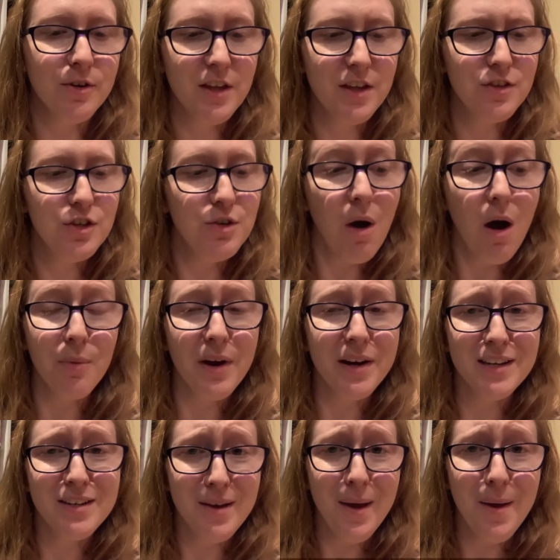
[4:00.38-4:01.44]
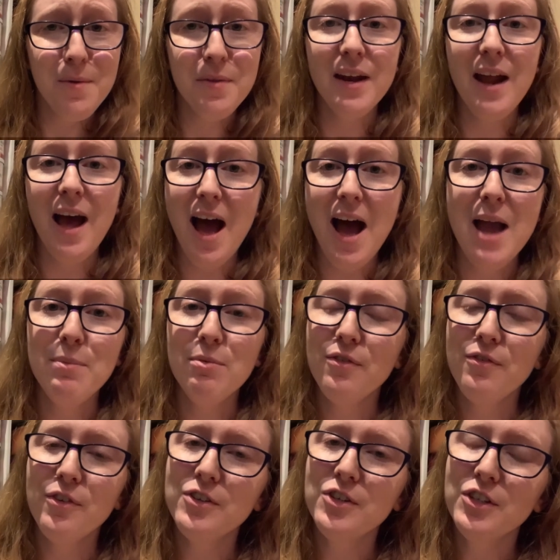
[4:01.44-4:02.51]
then you already know that I
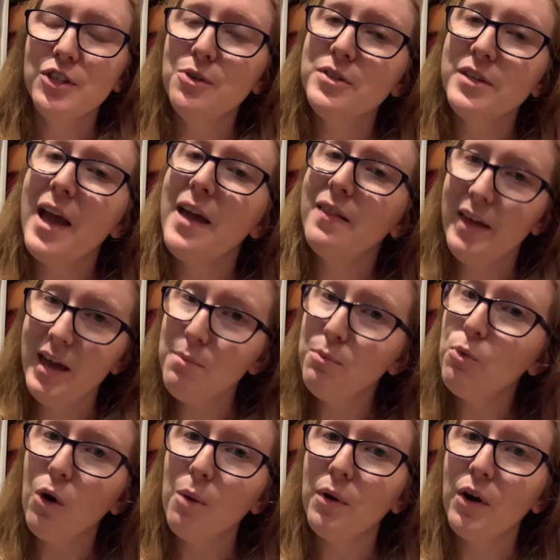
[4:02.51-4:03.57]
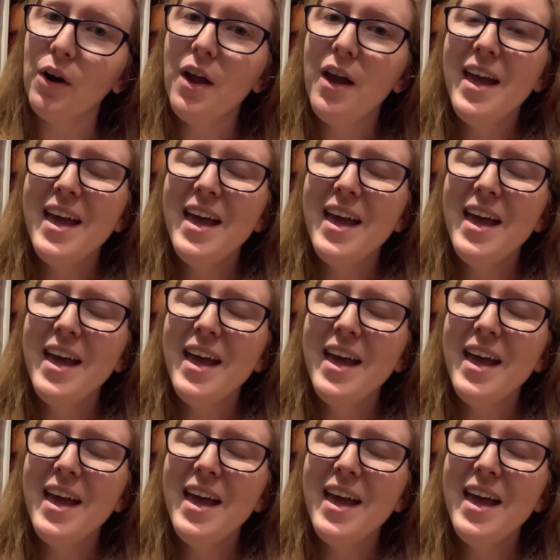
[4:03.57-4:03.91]
prefer to use a lamp warmer